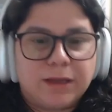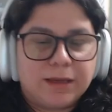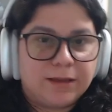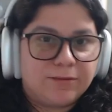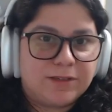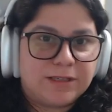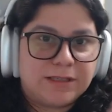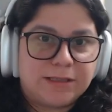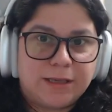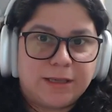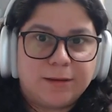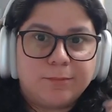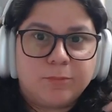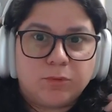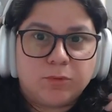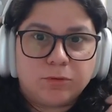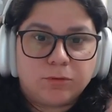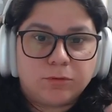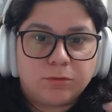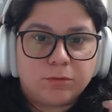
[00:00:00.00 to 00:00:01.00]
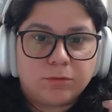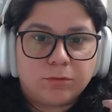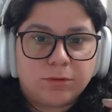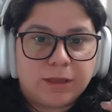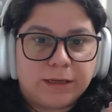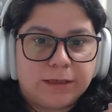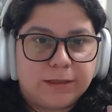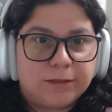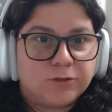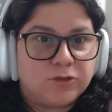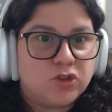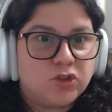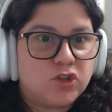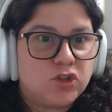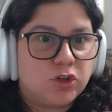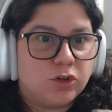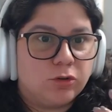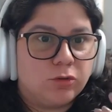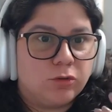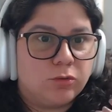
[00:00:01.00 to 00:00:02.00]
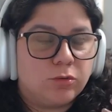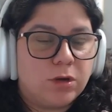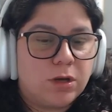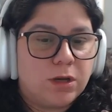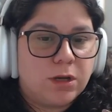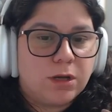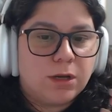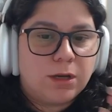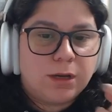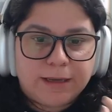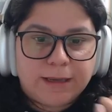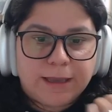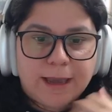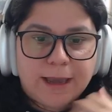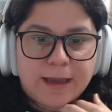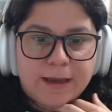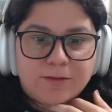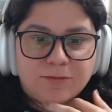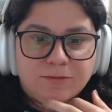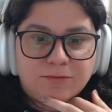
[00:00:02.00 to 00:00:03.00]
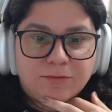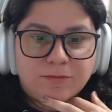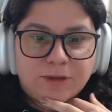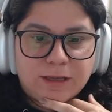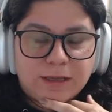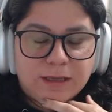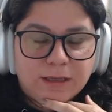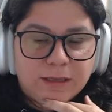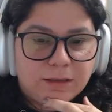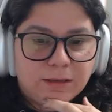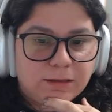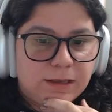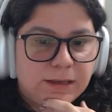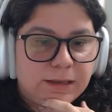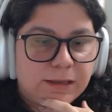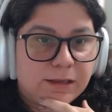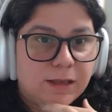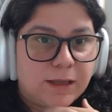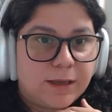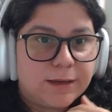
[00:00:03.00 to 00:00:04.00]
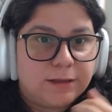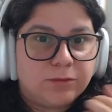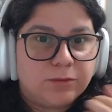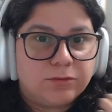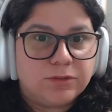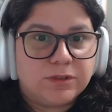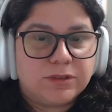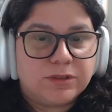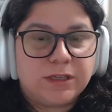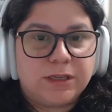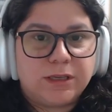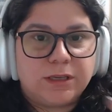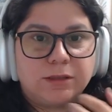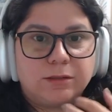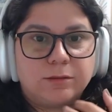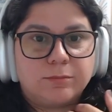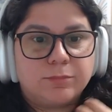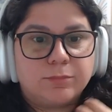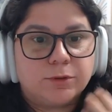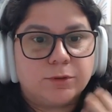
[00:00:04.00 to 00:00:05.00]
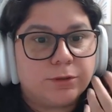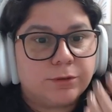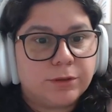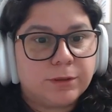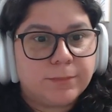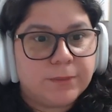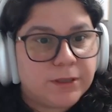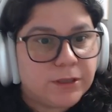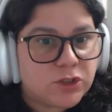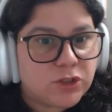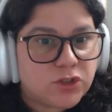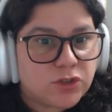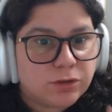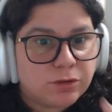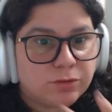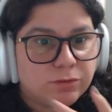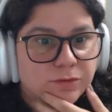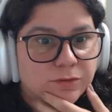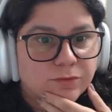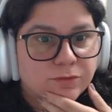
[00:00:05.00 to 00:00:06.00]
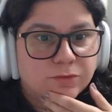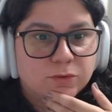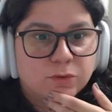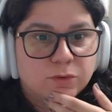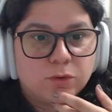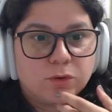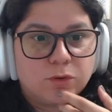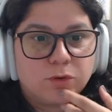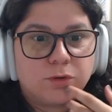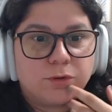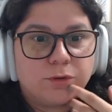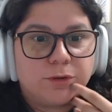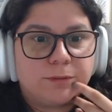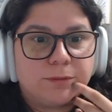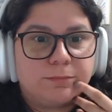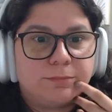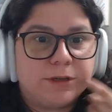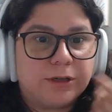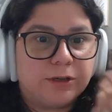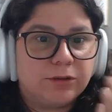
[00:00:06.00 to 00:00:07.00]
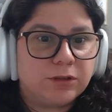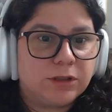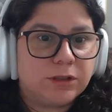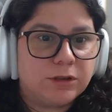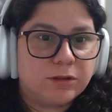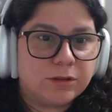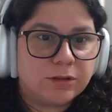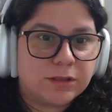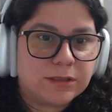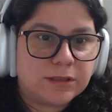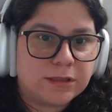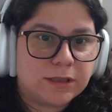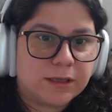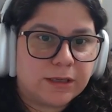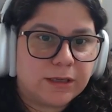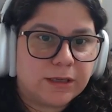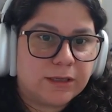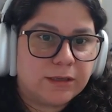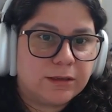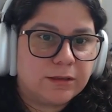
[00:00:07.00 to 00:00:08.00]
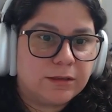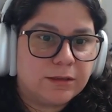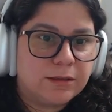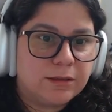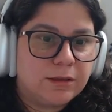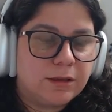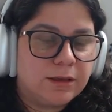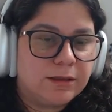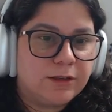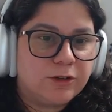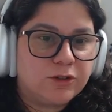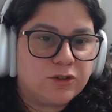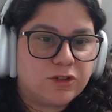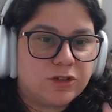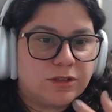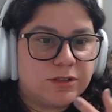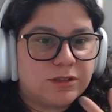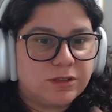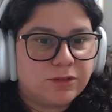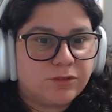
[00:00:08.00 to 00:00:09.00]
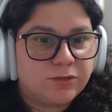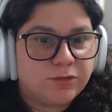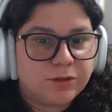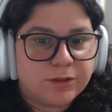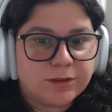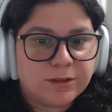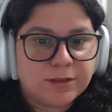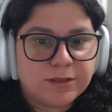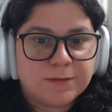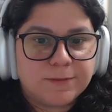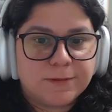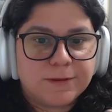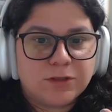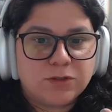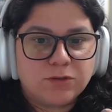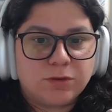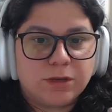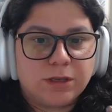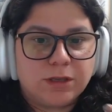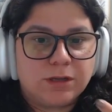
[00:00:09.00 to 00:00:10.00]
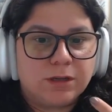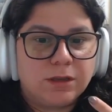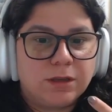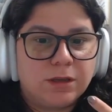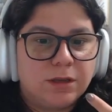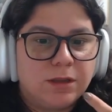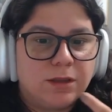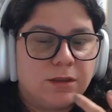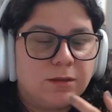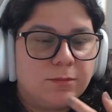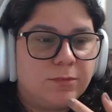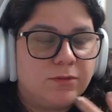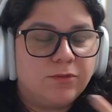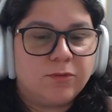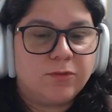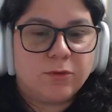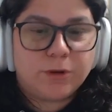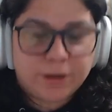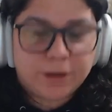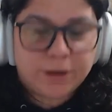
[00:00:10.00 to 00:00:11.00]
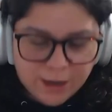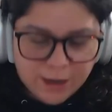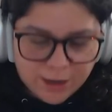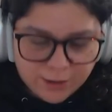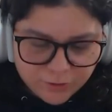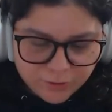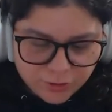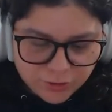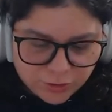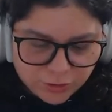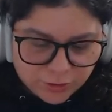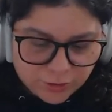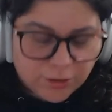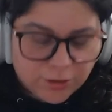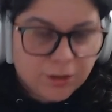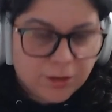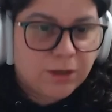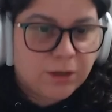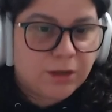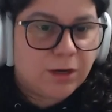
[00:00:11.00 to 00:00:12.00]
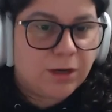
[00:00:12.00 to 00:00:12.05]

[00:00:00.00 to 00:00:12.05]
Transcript: I have a sample that I can show. I have a, a client who's taken a blurry picture of a floor. It barely looks like there's a difference between the before and after.